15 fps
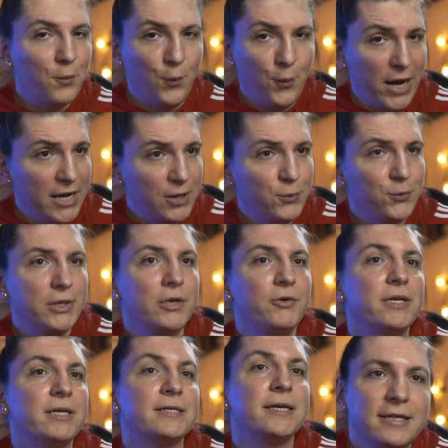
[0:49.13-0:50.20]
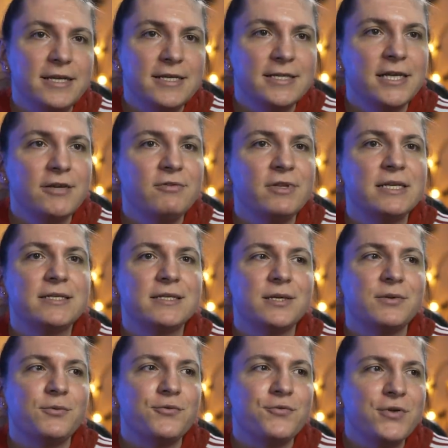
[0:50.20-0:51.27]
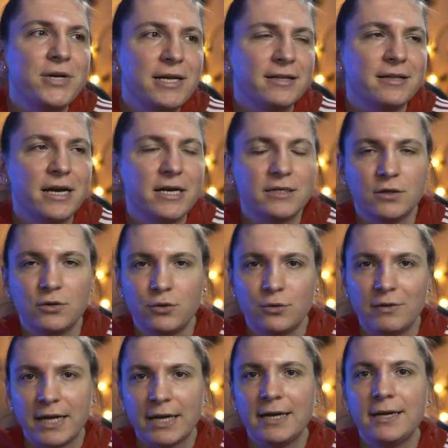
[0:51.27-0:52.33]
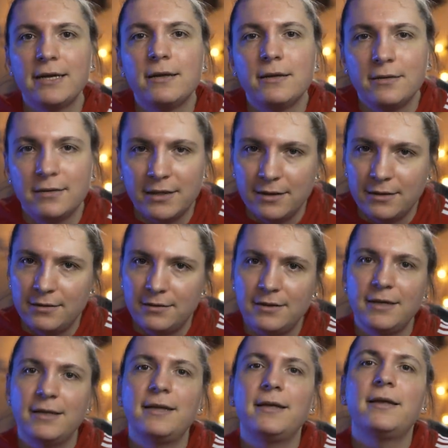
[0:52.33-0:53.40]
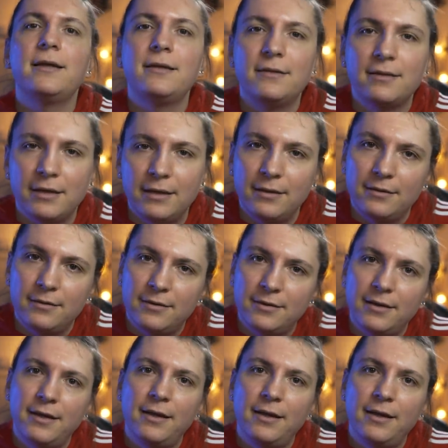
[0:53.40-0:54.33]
why do we do this? This gives this really nice groove, like, uh, then, da, da, uh, then, da, da,